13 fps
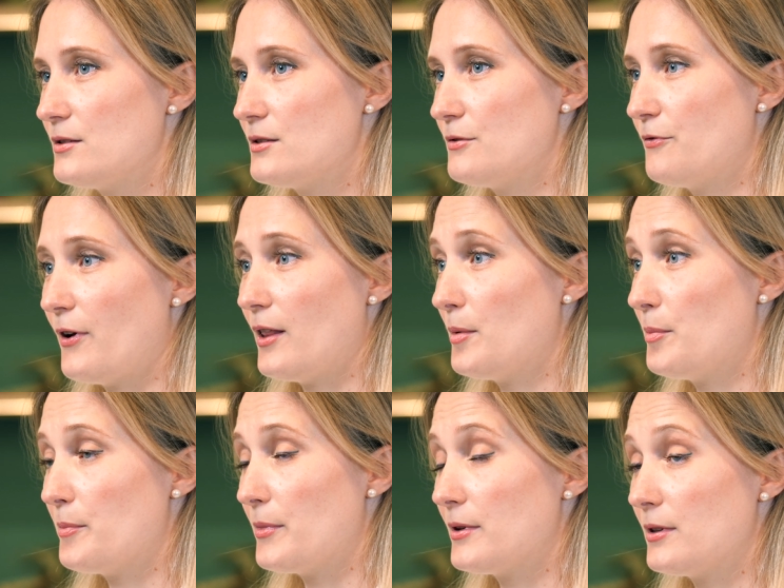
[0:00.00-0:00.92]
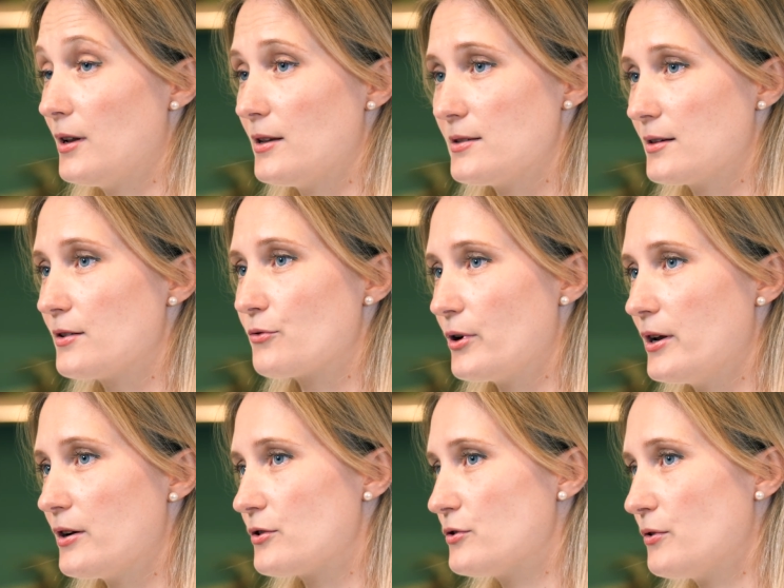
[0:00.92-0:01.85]
development as
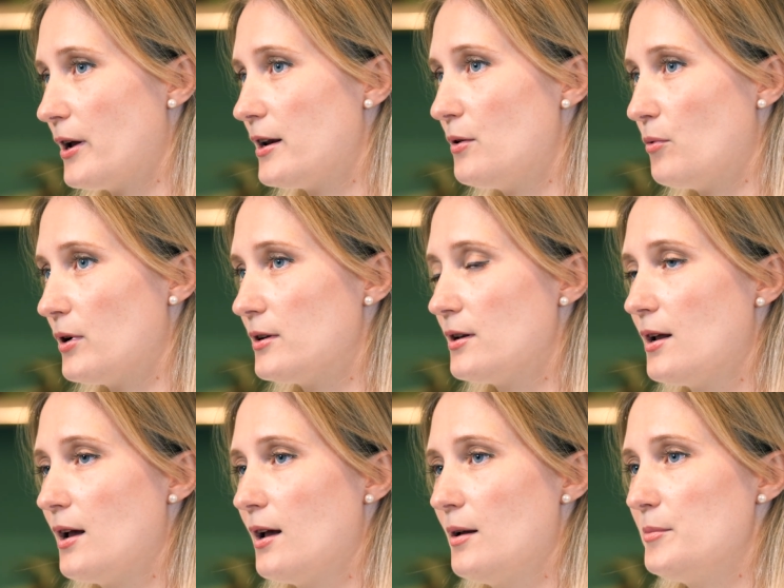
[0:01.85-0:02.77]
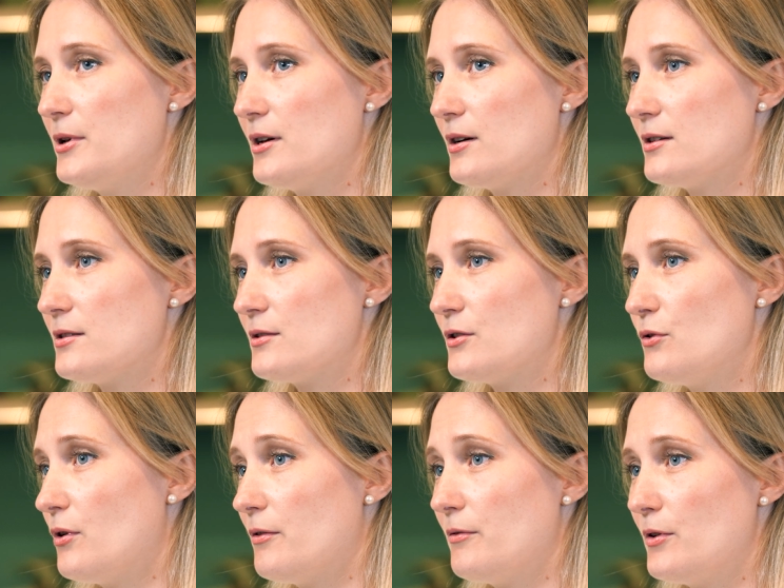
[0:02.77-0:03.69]
career to anyone, because
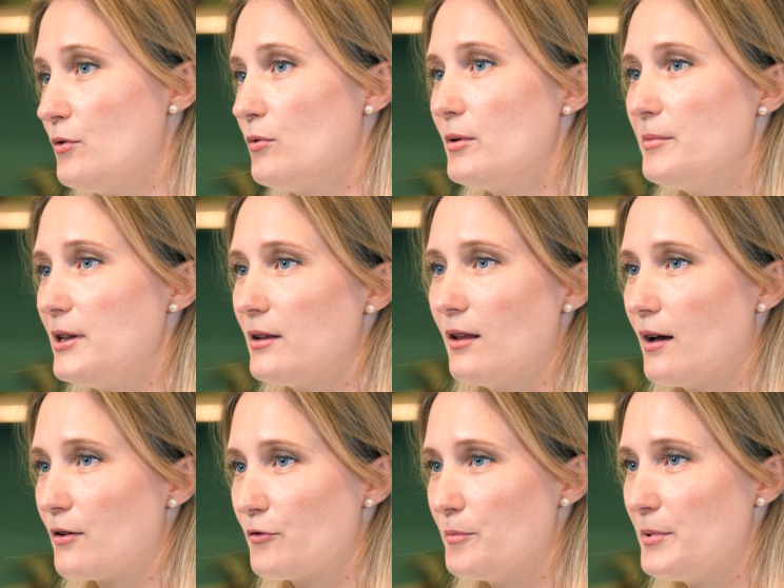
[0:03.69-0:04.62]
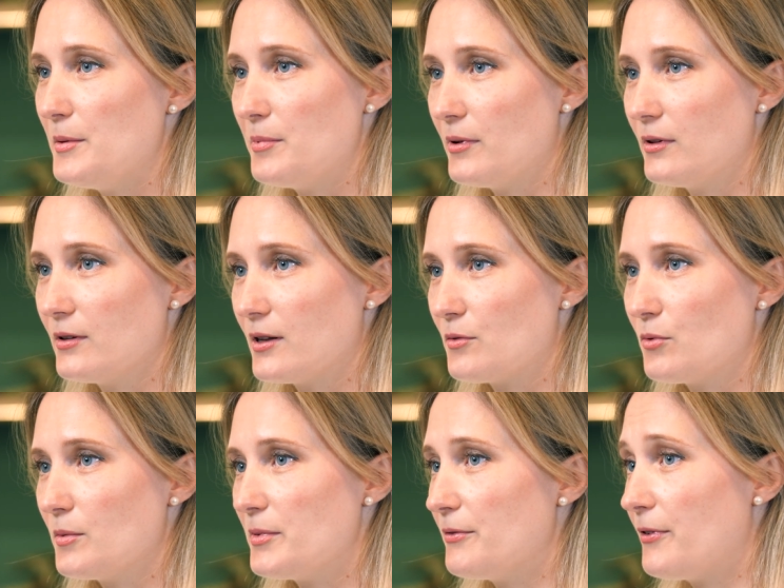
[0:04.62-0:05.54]
you will meet a lot of people that
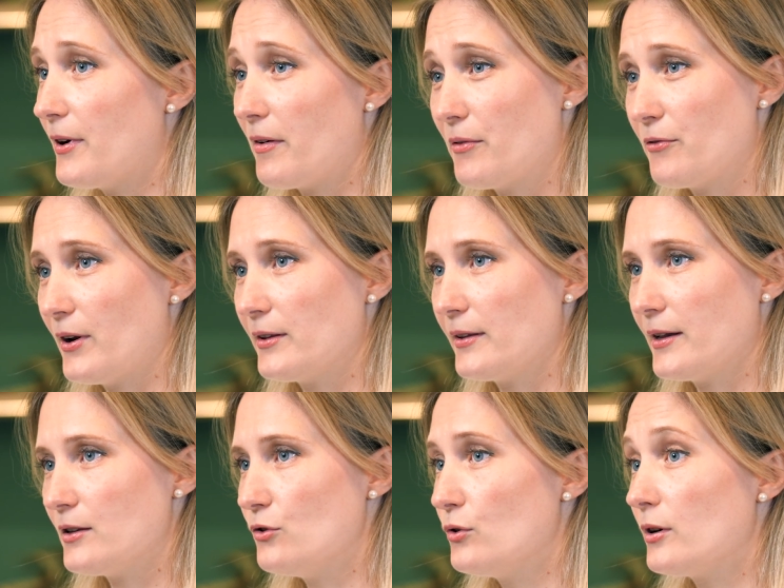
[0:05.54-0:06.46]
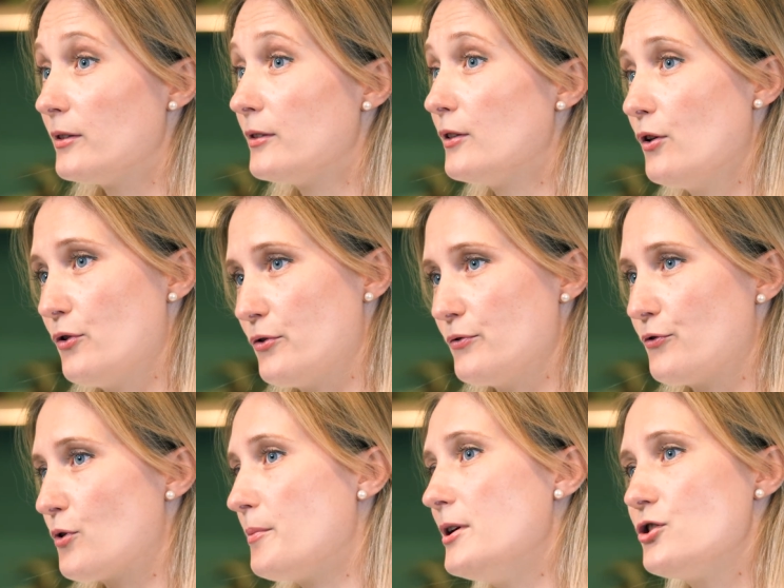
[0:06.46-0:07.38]
will be very friendly and you can learn
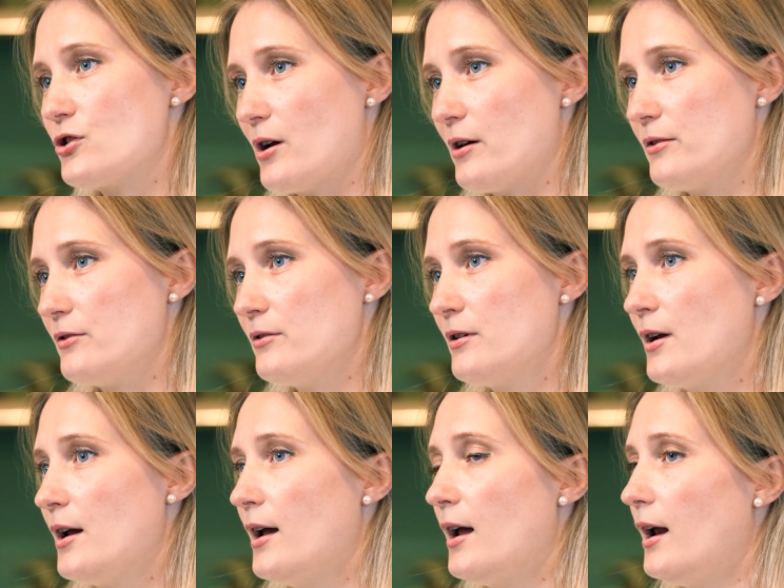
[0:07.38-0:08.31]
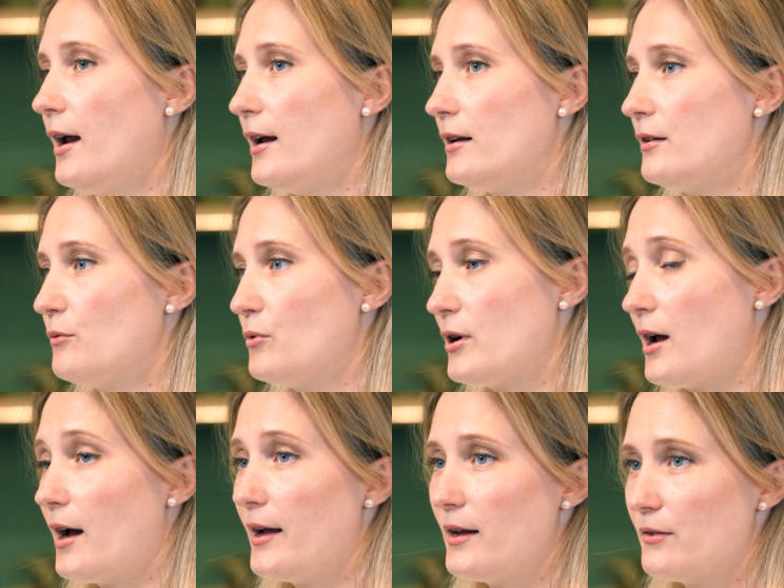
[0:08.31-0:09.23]
from each other. And what
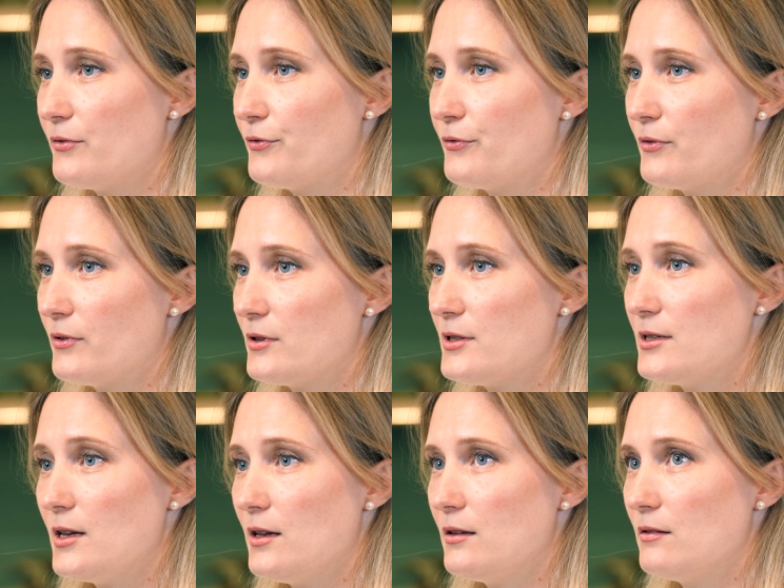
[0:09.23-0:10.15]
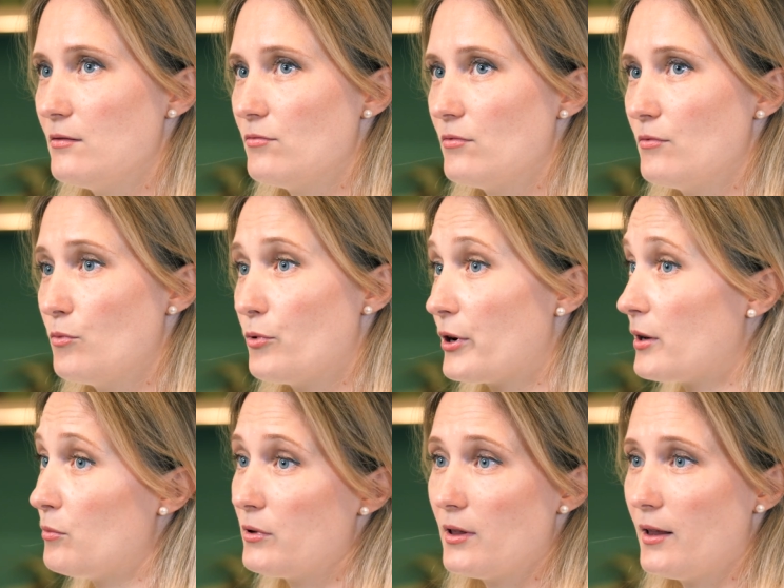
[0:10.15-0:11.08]
I have seen
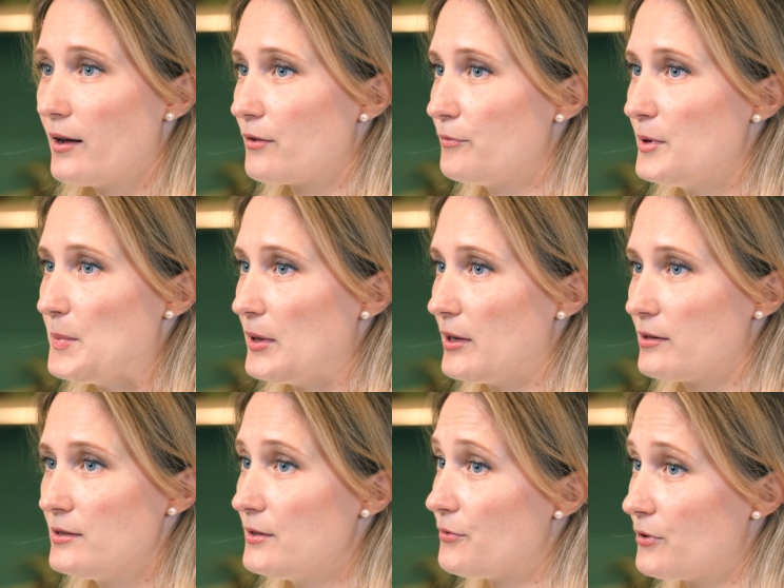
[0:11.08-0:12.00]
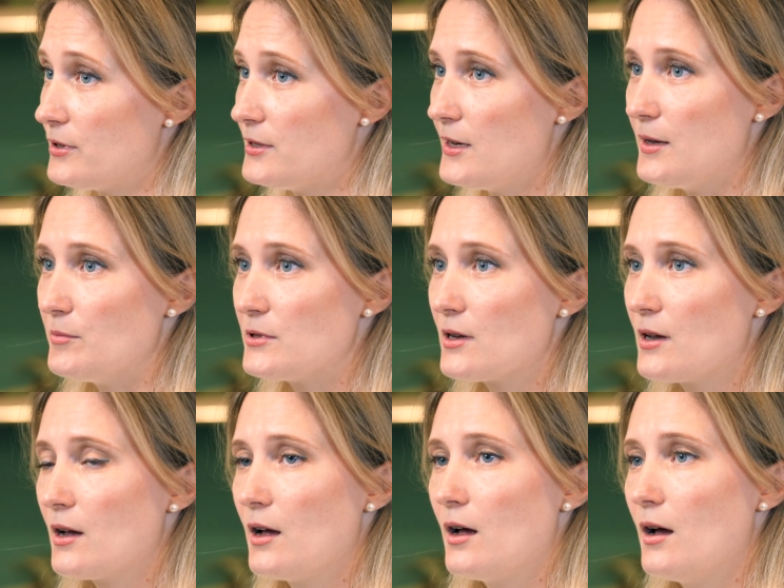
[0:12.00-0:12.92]
working with a lot of people in different teams,
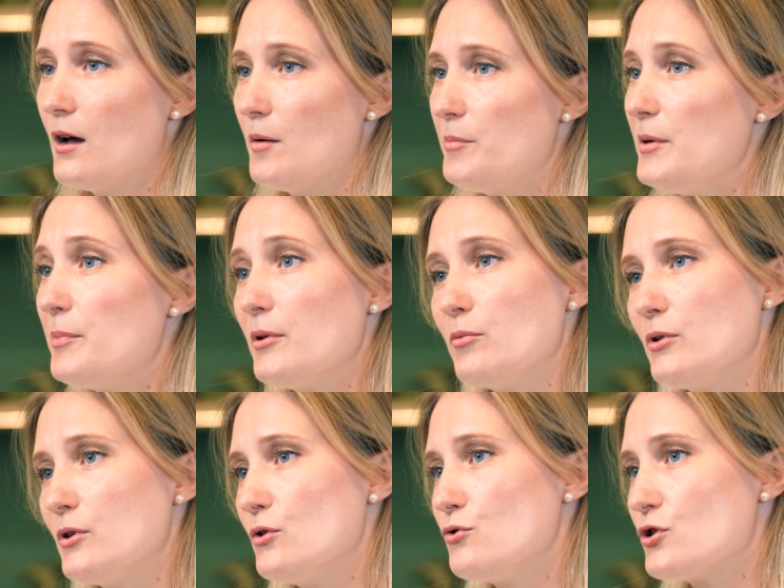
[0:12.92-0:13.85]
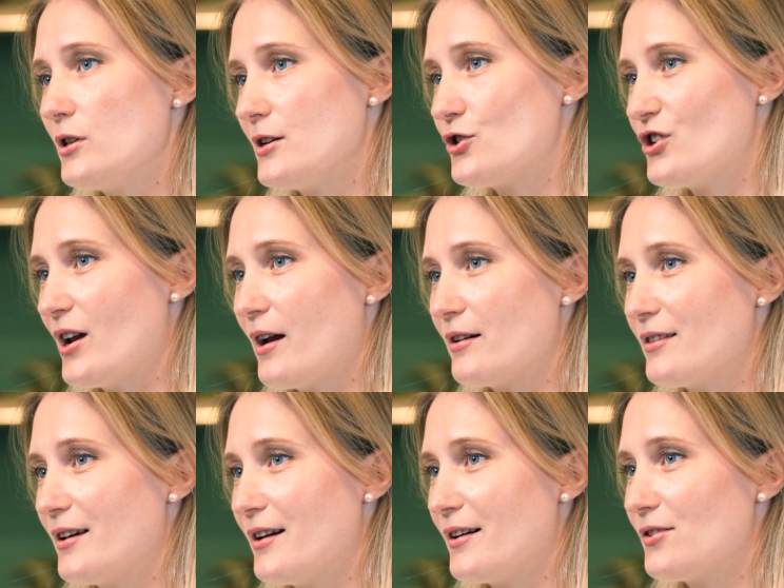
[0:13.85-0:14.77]
people will usually share
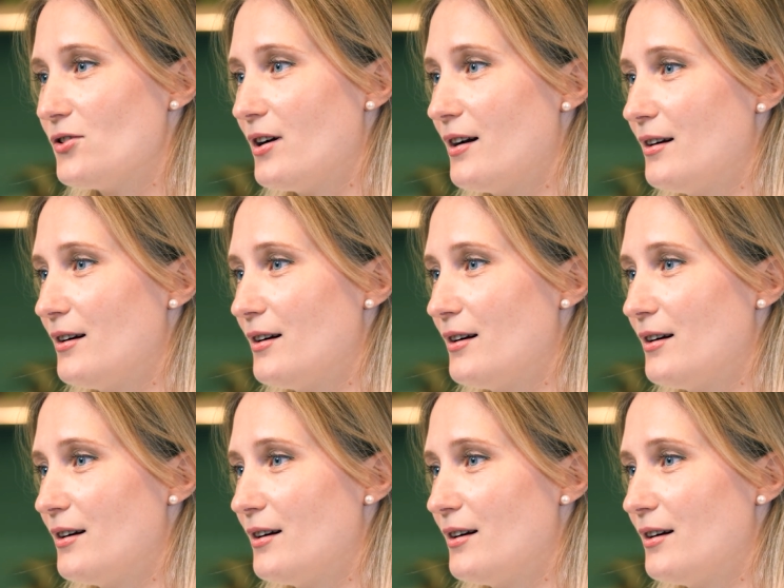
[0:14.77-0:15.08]
their